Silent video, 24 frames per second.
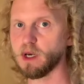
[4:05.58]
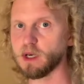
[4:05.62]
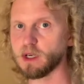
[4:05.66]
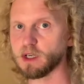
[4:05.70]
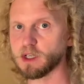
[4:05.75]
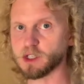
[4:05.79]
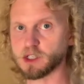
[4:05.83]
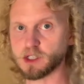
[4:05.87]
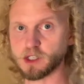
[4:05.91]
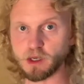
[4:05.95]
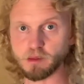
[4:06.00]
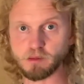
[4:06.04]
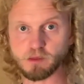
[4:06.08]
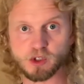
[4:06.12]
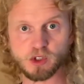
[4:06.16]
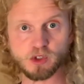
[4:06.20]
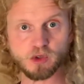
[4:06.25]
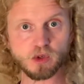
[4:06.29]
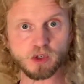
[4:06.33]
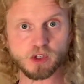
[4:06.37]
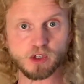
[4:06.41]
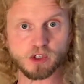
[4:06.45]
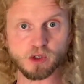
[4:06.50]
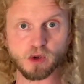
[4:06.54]
because some
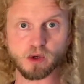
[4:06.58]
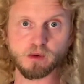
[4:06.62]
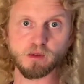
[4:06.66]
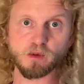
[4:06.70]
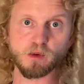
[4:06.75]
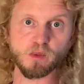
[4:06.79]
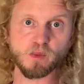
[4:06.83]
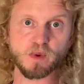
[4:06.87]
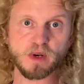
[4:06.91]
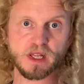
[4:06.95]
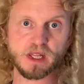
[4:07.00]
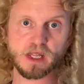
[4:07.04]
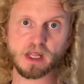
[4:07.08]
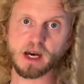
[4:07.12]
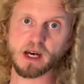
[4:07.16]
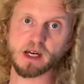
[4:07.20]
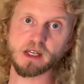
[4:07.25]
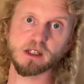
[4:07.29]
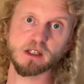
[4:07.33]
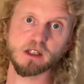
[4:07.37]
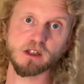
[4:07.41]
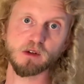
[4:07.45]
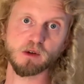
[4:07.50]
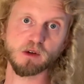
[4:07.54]
students don't even
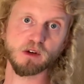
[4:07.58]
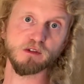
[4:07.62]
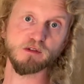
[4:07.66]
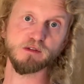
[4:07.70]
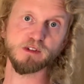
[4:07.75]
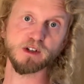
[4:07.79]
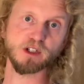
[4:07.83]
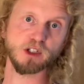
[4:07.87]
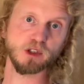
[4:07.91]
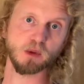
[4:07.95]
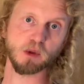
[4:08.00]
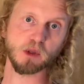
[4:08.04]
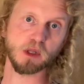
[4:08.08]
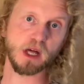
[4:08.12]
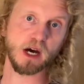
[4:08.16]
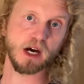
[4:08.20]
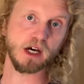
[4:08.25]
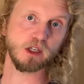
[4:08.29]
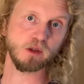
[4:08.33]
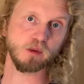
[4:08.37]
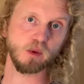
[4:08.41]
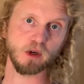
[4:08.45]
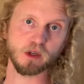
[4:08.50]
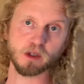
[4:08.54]
realize that you can
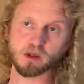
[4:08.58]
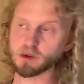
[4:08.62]
visualize while you